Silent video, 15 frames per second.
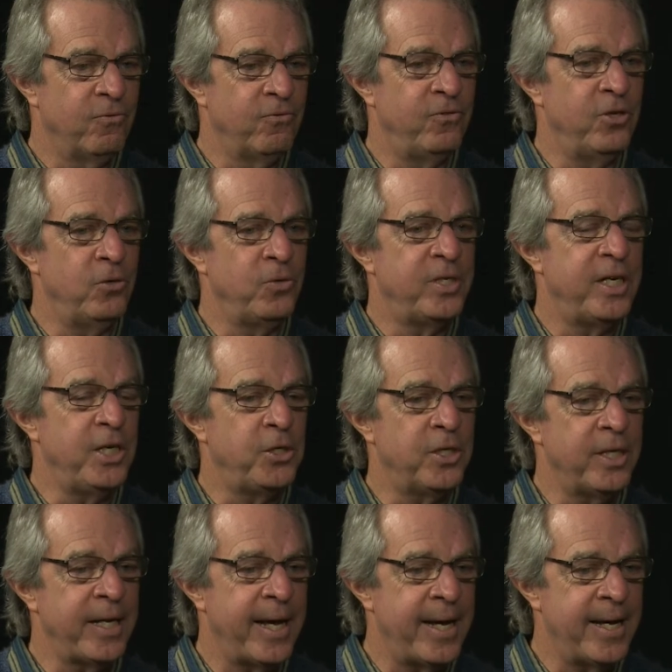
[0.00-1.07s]
view
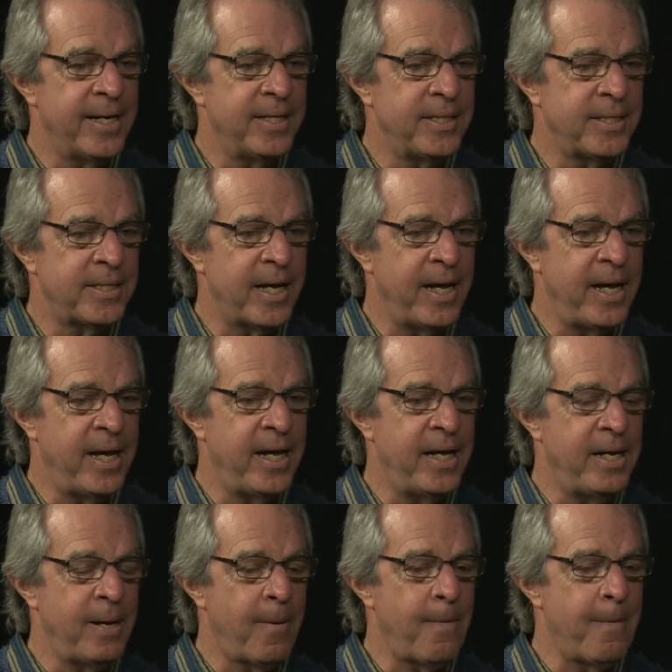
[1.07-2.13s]
teaching as
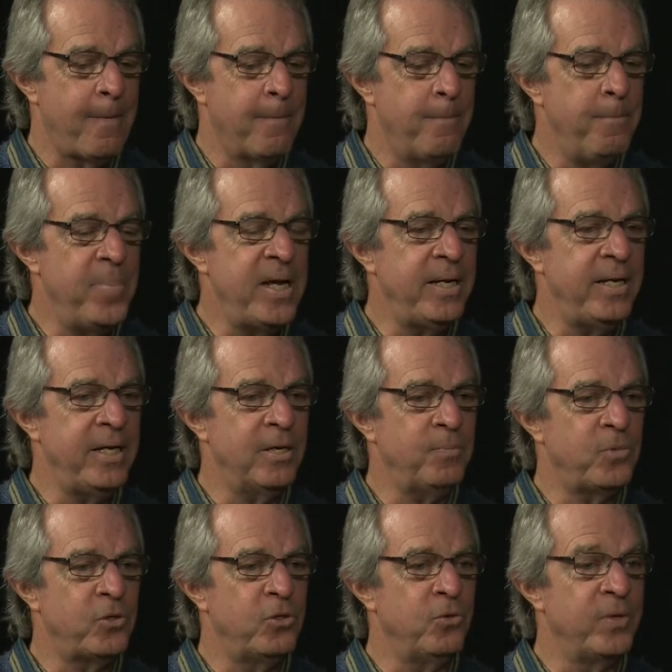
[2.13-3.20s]
a
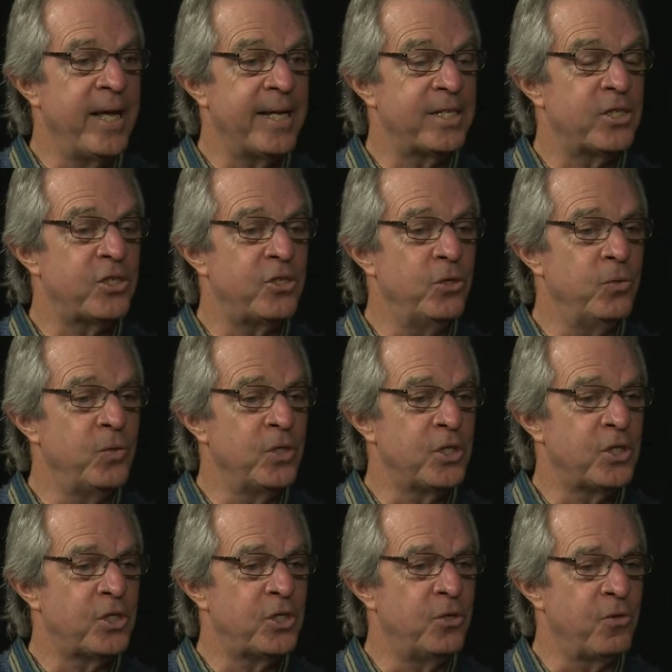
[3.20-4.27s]
medium to get
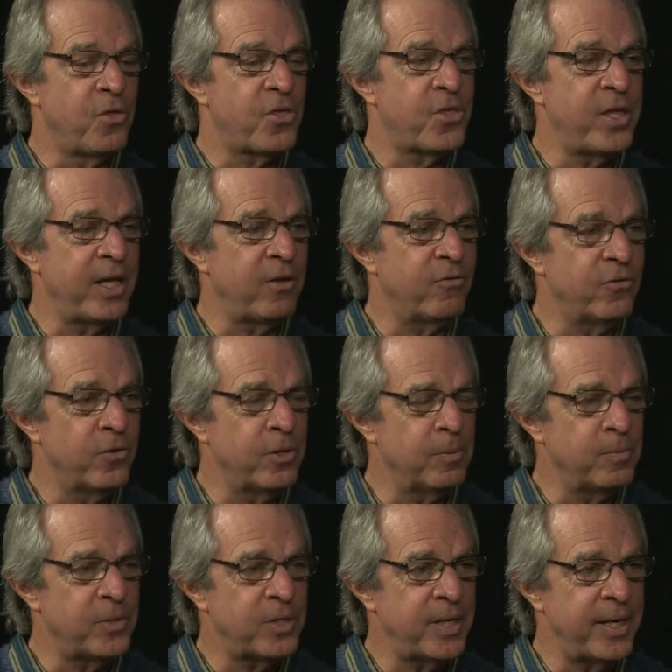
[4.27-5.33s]
students to think for
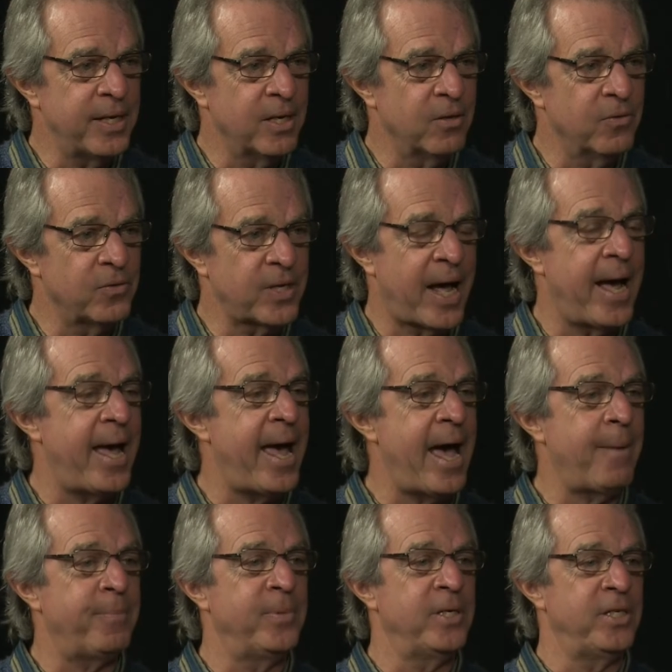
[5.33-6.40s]
themselves. I
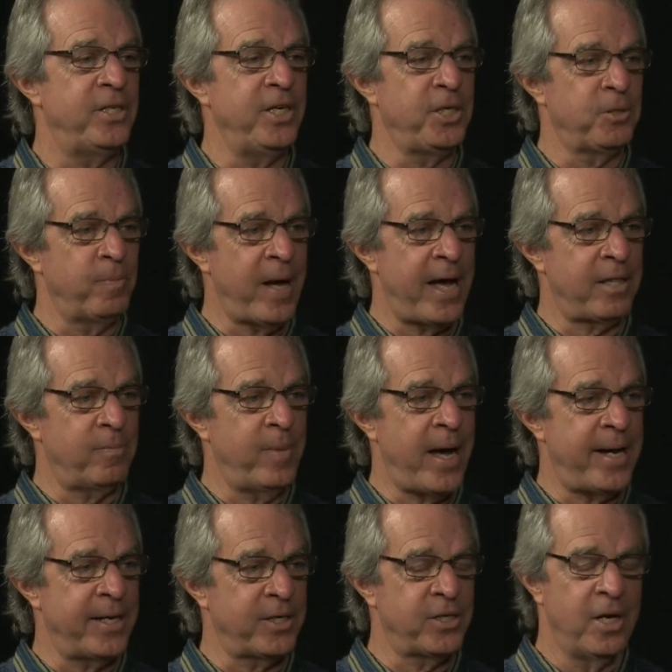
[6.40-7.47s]
happen to teach
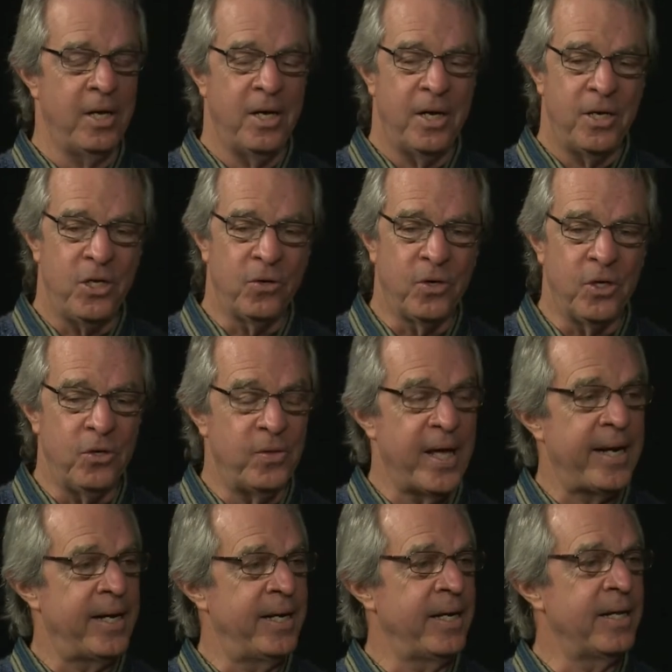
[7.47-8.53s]
mathematics. You can do
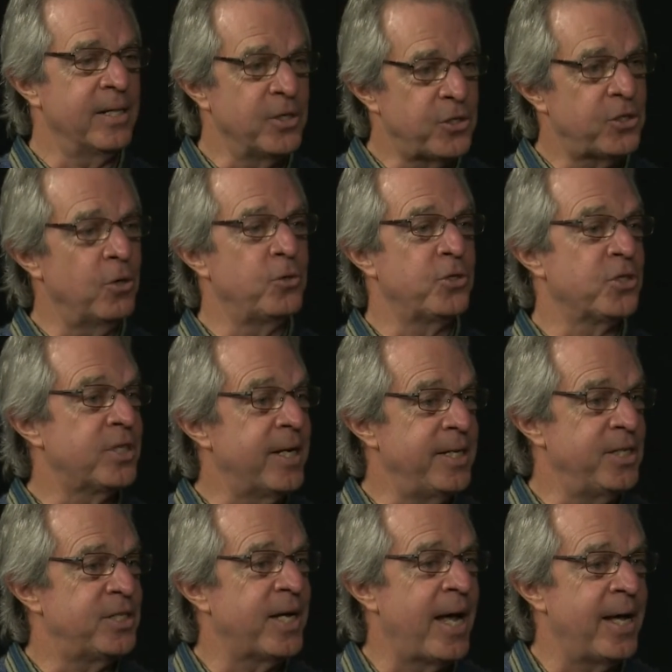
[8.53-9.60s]
that in English, social
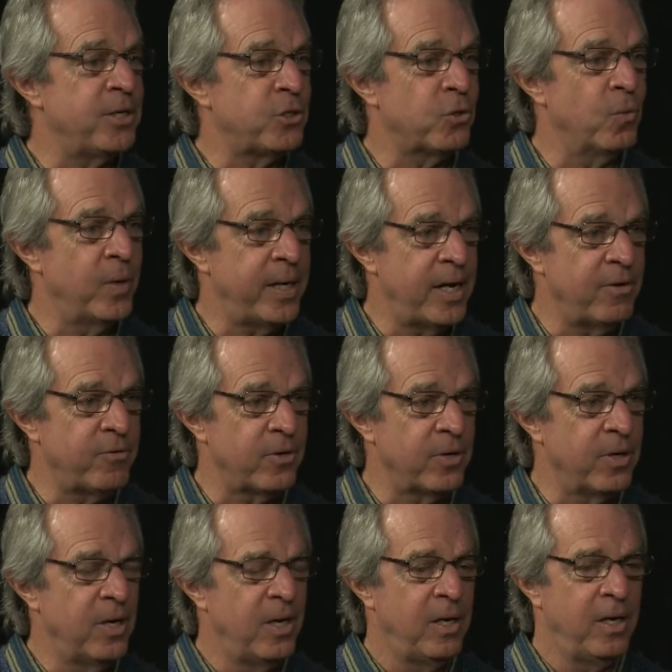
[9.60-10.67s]
studies, science, or
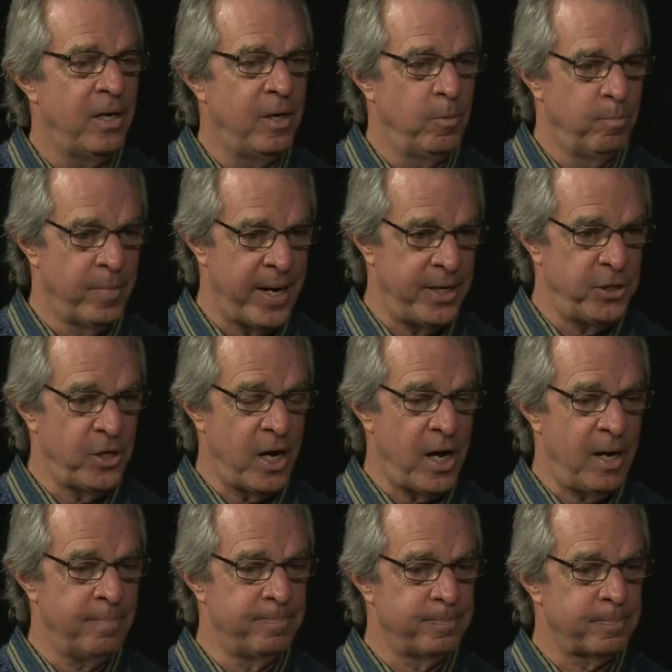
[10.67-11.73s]
whatever. My
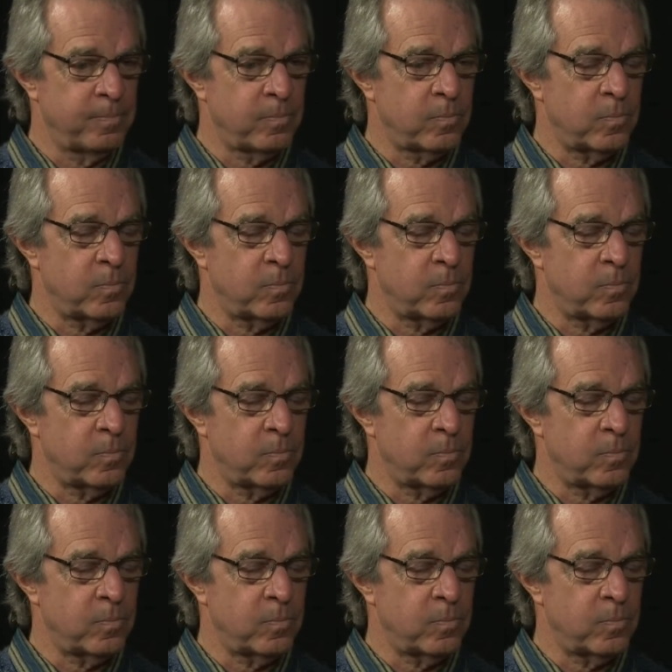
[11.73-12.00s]
job